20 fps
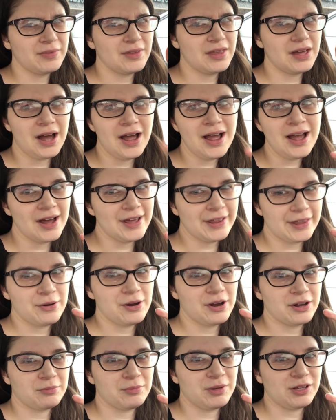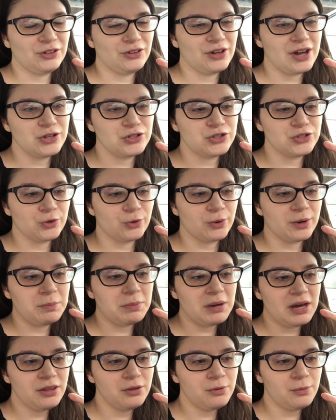I highly recommend you guys join,
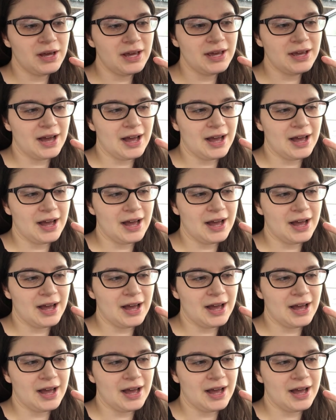by the way.